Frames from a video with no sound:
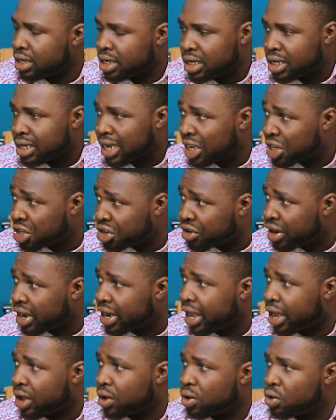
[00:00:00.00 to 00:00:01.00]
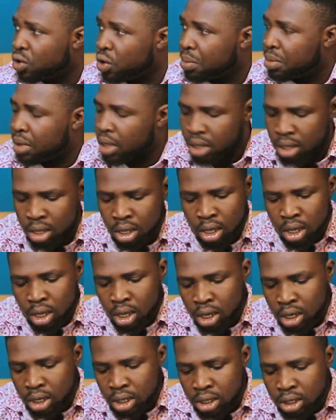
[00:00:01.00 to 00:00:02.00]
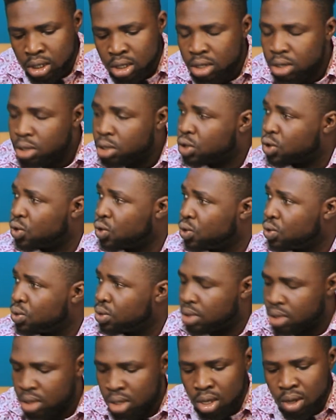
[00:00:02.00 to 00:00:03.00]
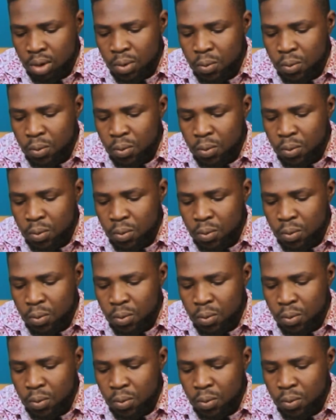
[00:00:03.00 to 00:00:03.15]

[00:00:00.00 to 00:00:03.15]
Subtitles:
Nigerian economy, in schools.